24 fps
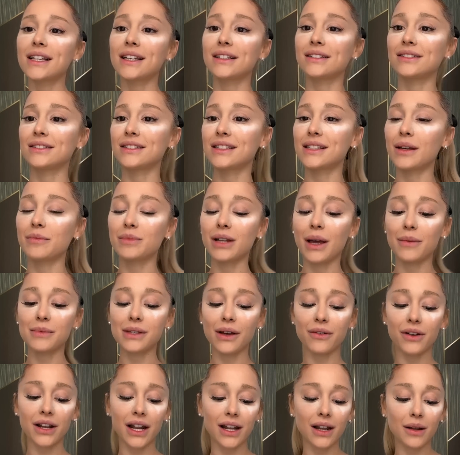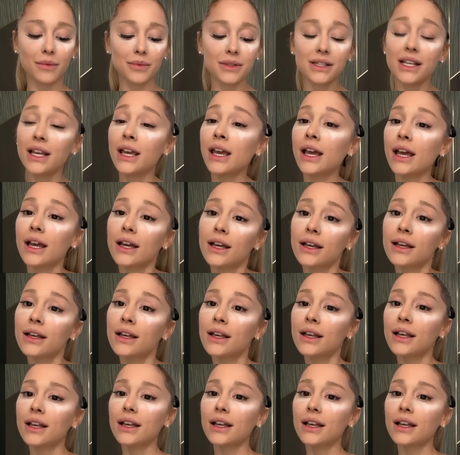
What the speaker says: and sometimes I would end up singing,